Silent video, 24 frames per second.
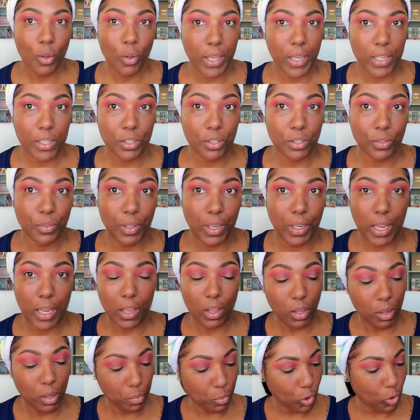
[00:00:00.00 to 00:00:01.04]
Okay, so
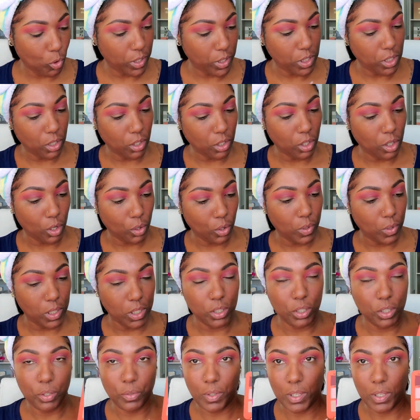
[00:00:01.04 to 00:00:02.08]
now I'm going to go
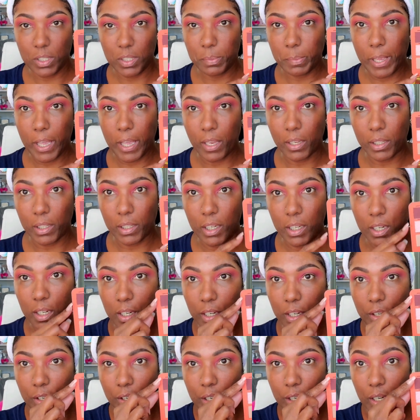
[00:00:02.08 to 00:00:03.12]
into this palette
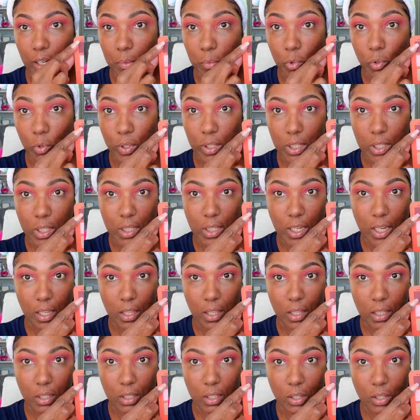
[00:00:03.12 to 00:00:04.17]
here and I'm going to
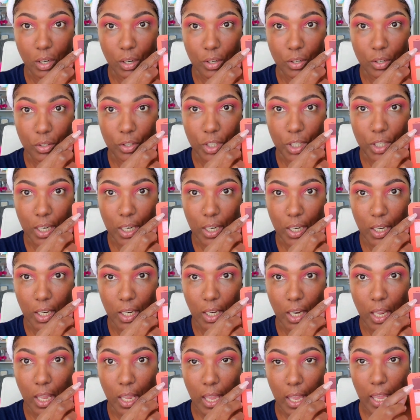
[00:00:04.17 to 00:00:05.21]
take this darker
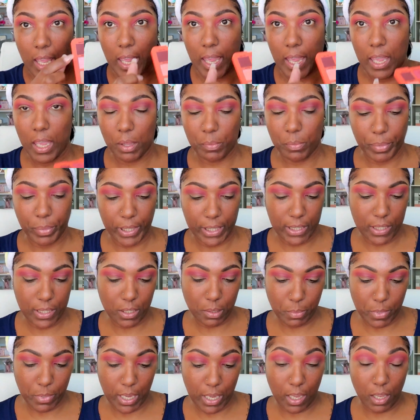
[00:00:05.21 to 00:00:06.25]
shade and place
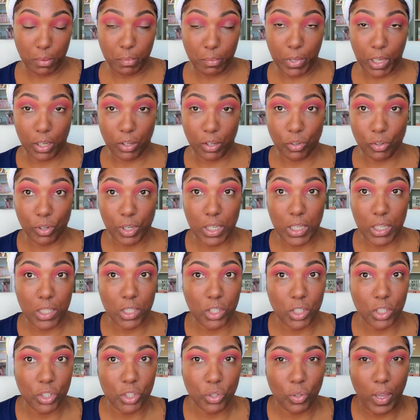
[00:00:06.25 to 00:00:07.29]
some of that in my
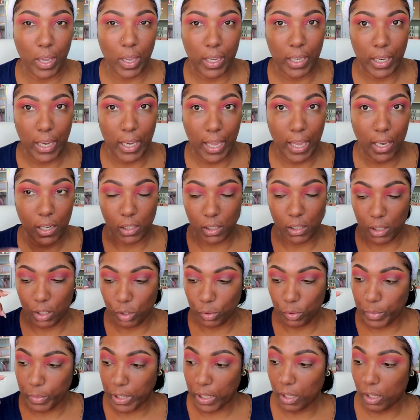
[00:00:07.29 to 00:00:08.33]
crease just so I can add a
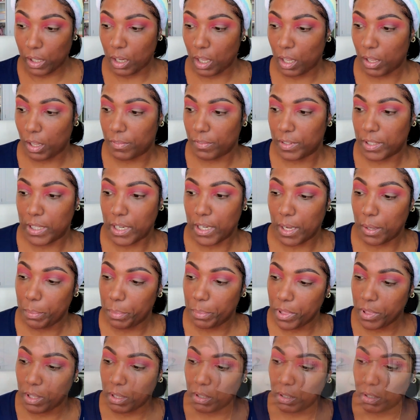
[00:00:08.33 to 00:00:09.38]
little bit of
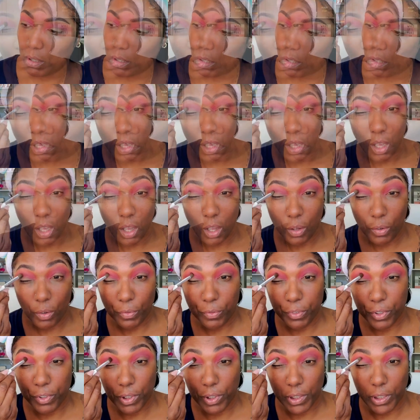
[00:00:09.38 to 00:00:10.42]
depth,
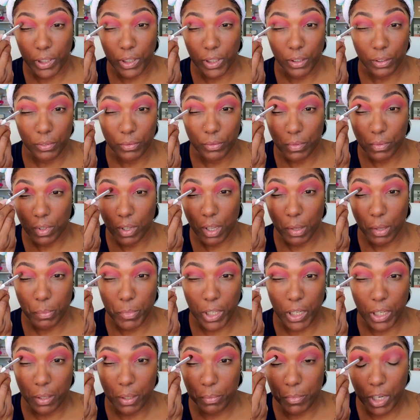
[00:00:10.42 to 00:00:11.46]
hopefully. I
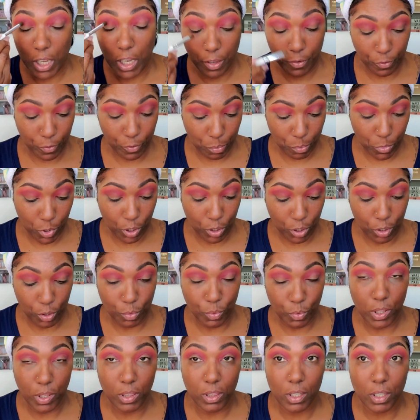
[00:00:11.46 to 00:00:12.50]
mean, I'm not familiar
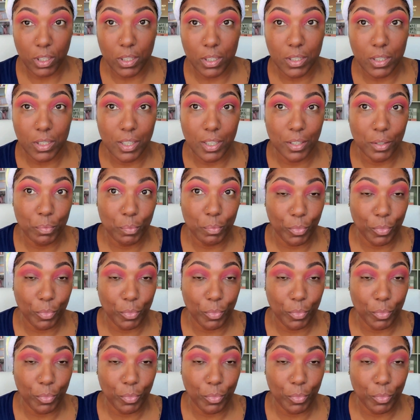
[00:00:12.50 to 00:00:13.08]
with this